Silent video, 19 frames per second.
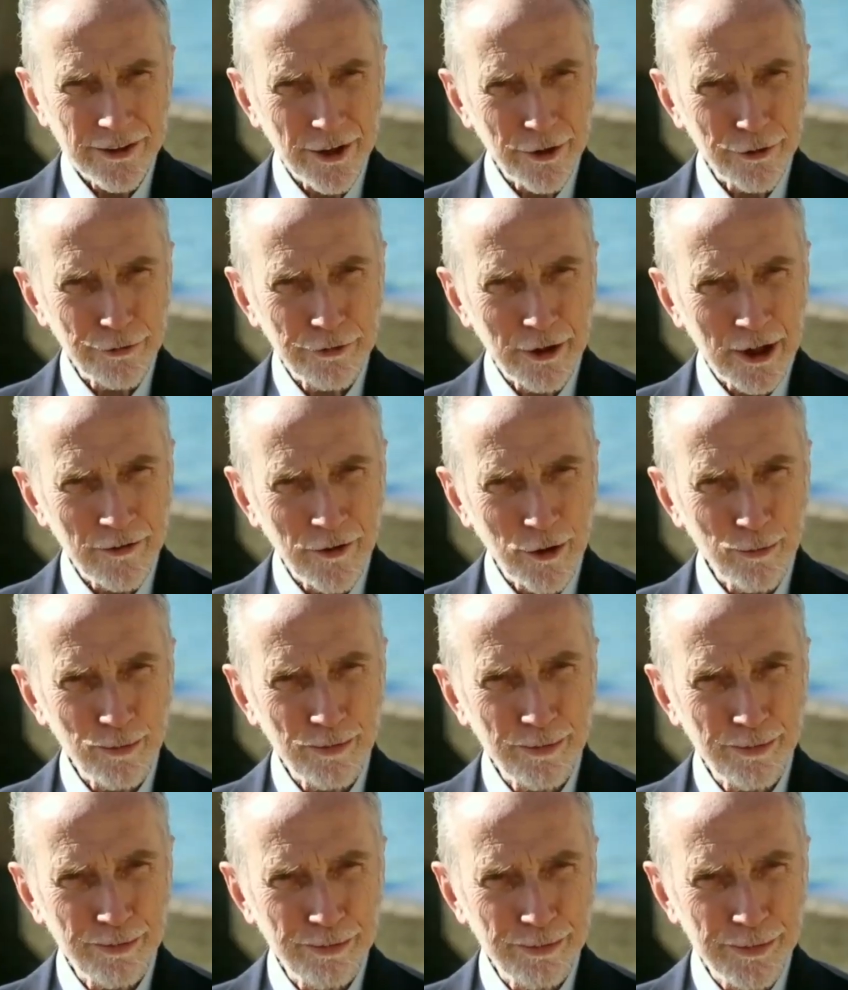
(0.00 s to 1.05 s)
So Trevor
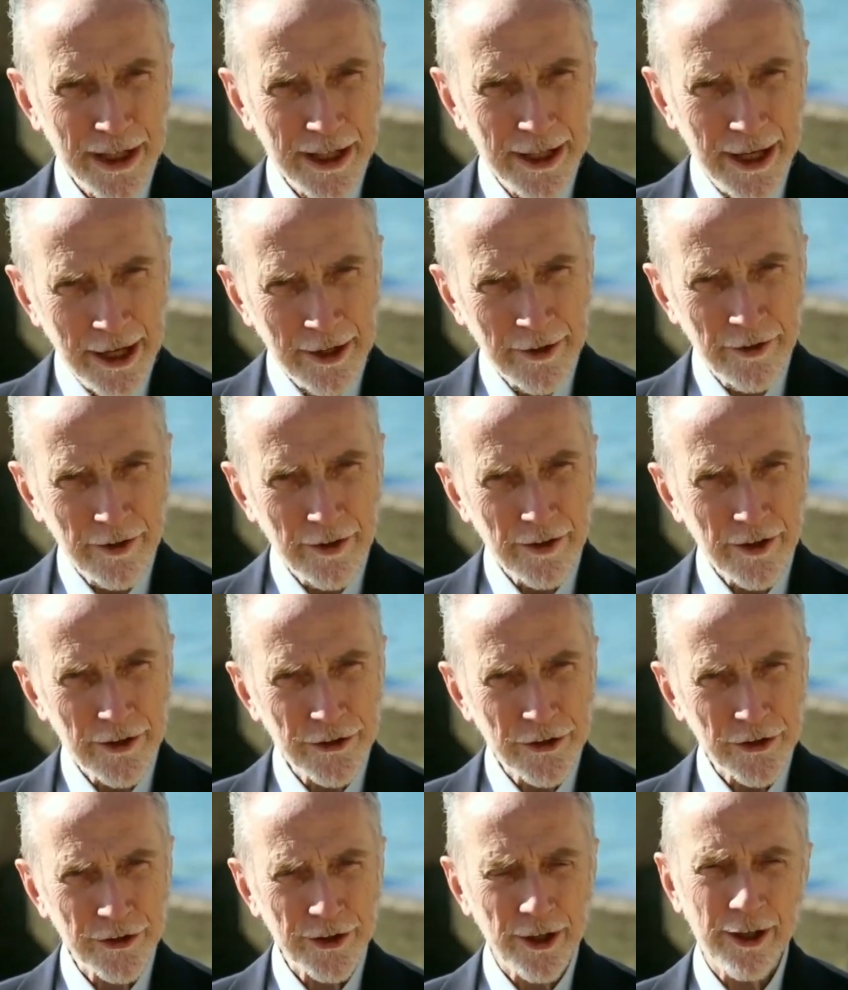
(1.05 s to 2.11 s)
began the
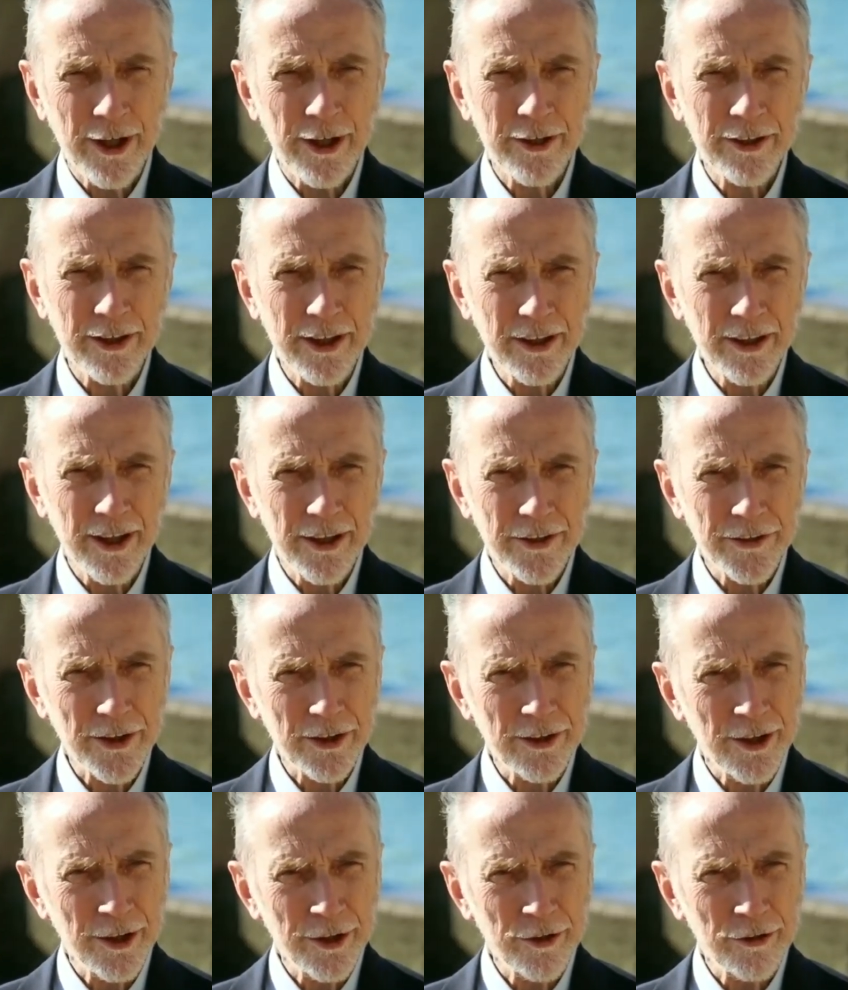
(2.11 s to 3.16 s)
society as a
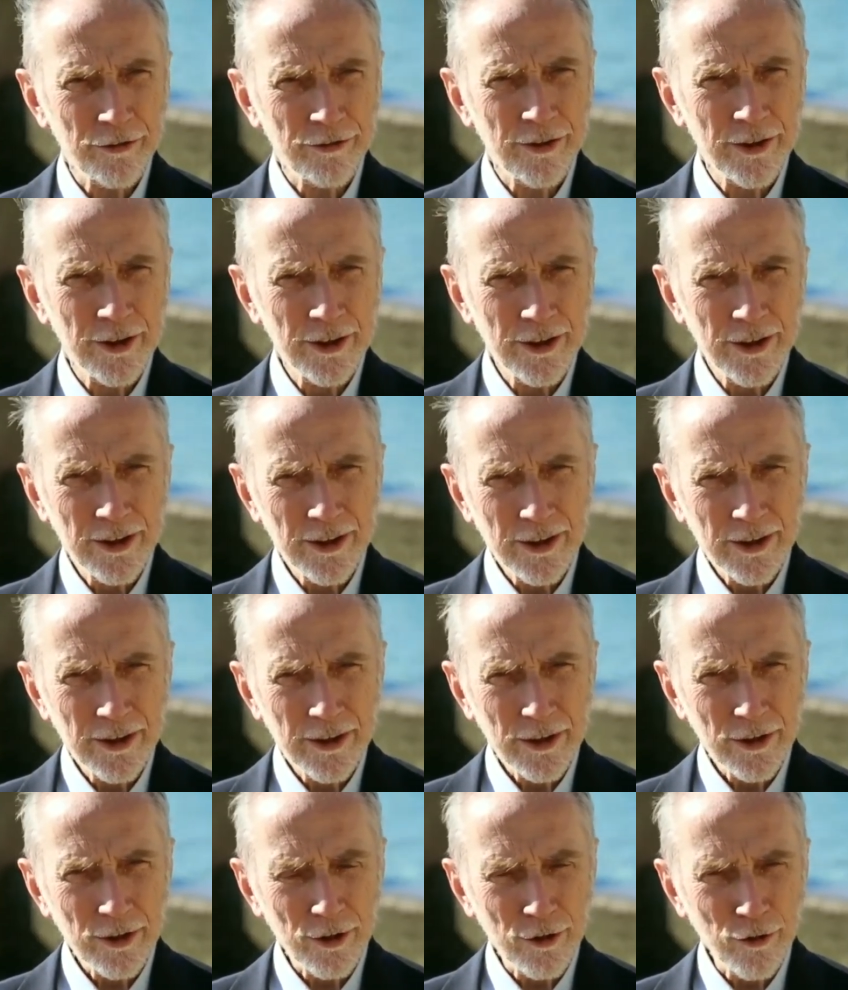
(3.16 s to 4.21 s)
kind of
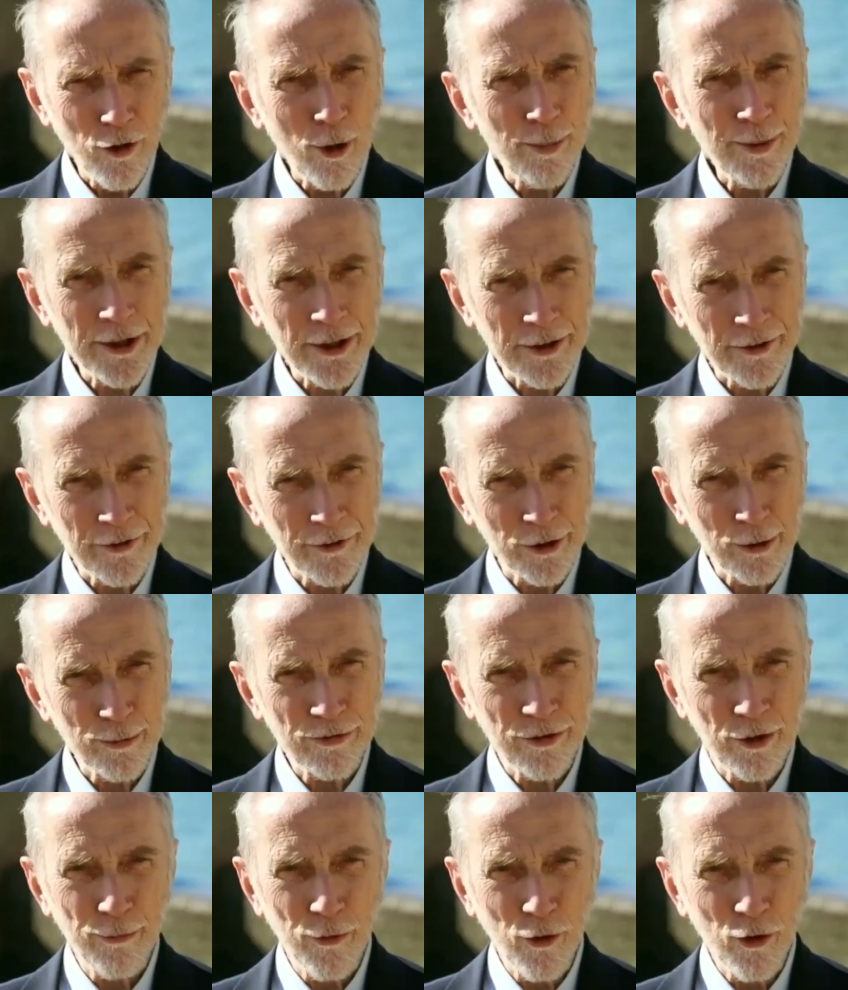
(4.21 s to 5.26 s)
lobbying group
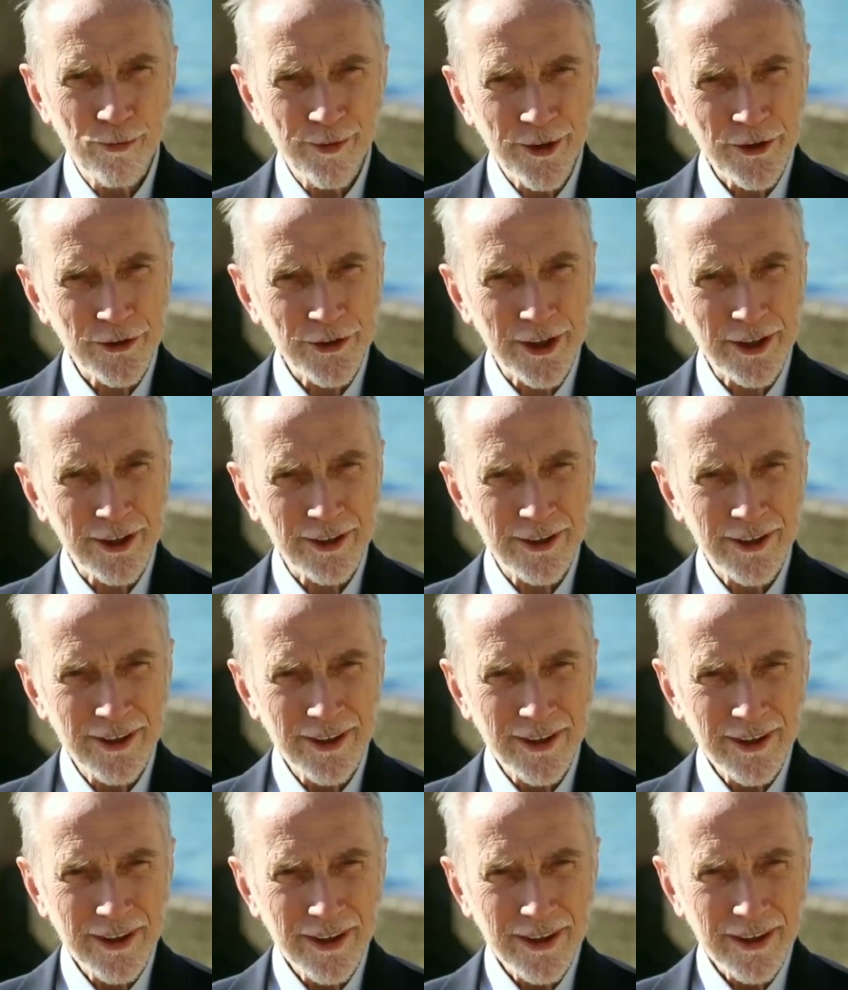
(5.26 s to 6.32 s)
for more music.
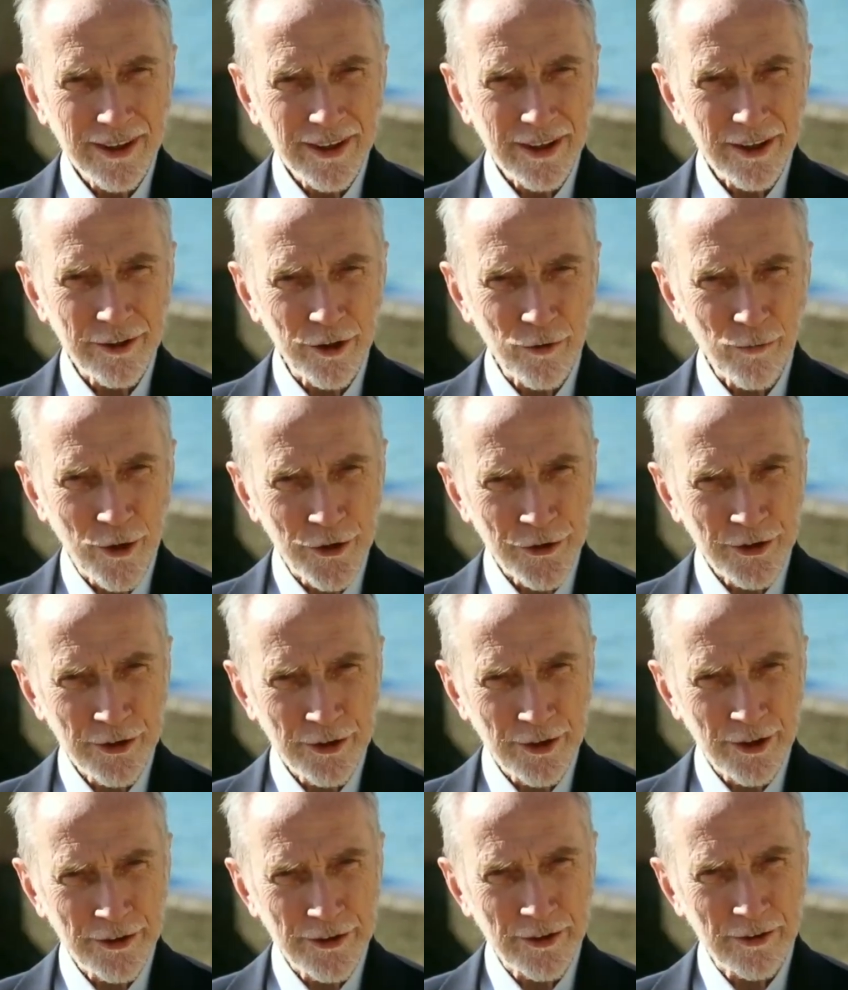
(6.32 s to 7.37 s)
And it
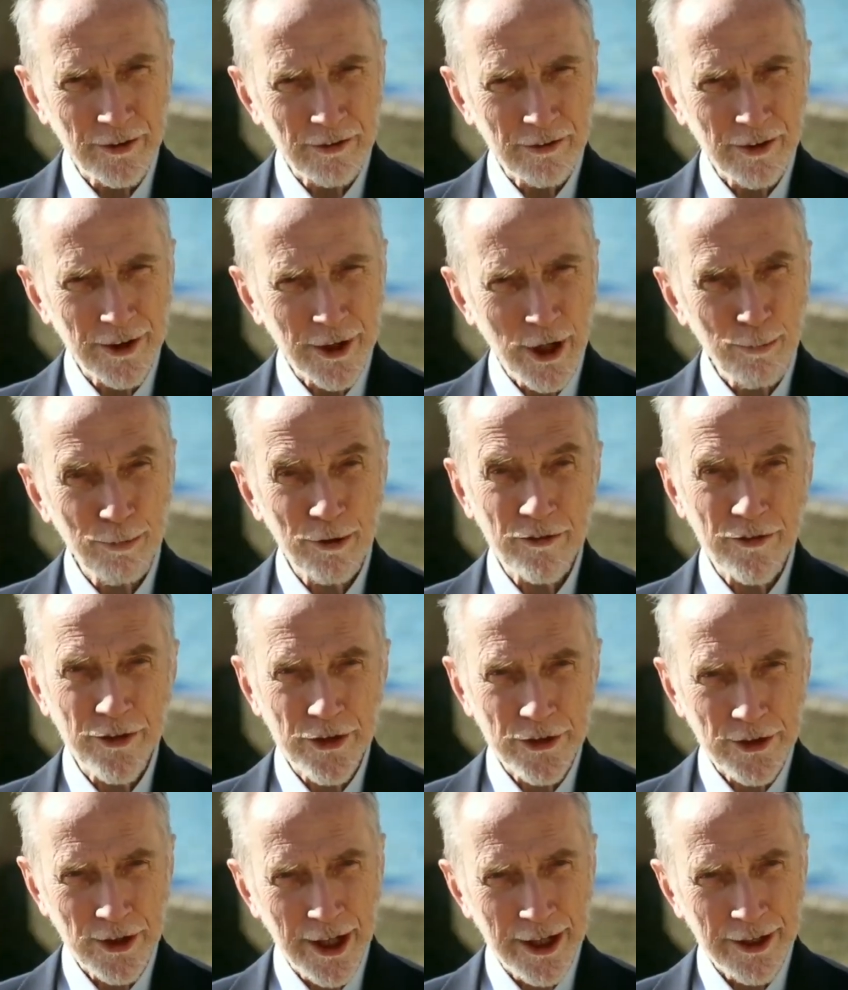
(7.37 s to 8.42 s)
wasn't until a couple of
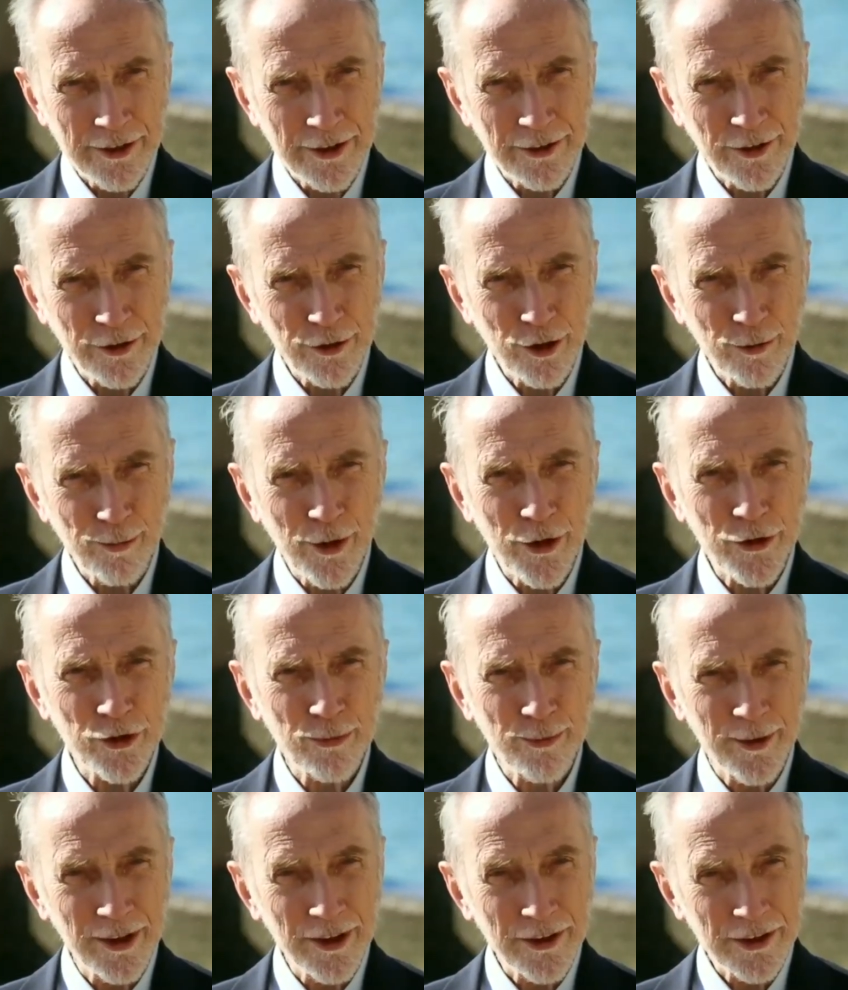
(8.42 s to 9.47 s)
years later that the
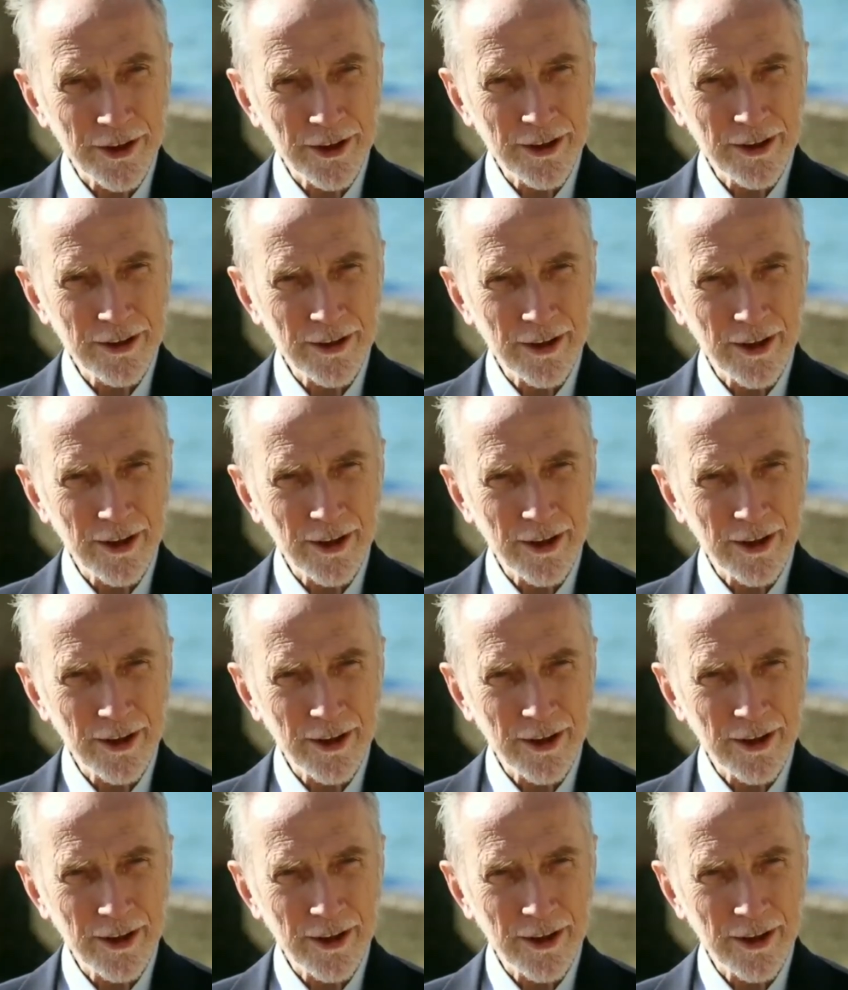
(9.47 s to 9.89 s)
possibility